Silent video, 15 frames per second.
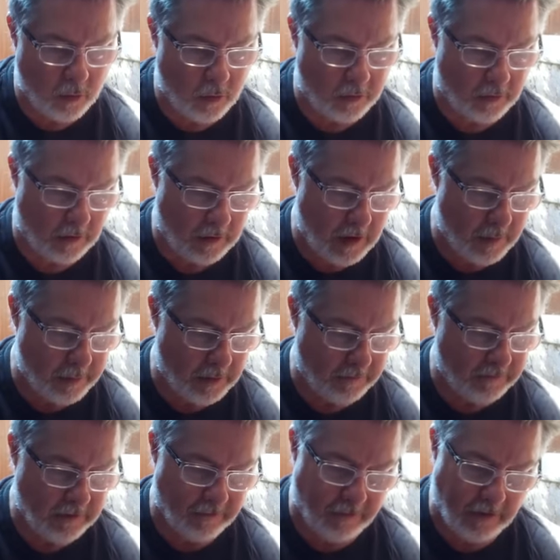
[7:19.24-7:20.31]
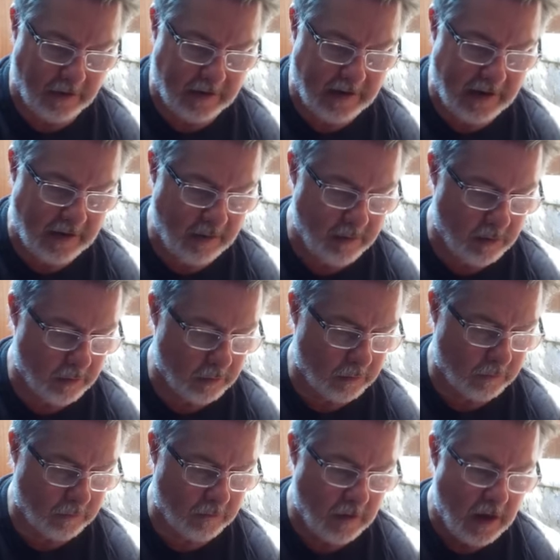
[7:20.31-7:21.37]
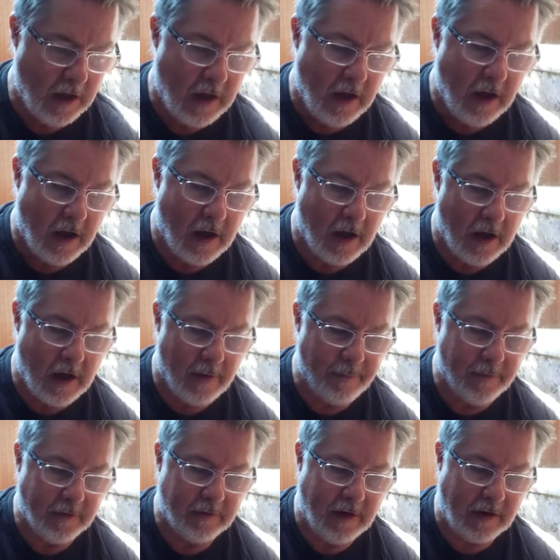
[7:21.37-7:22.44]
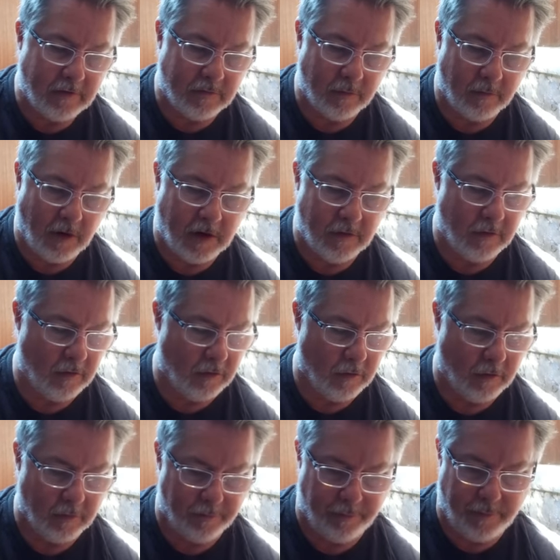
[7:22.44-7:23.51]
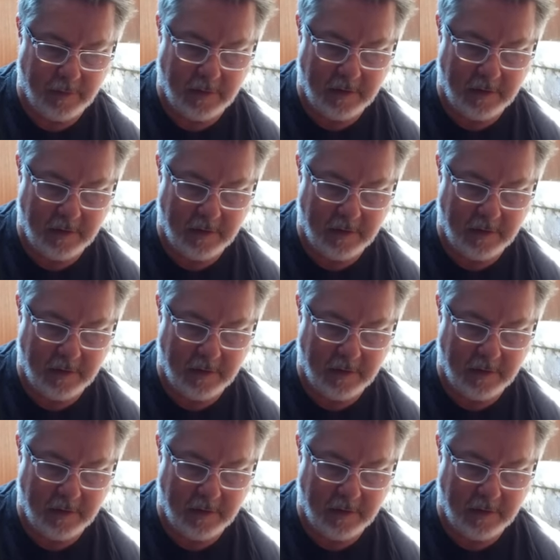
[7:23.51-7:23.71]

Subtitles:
to order a couple of different cables. It takes some regular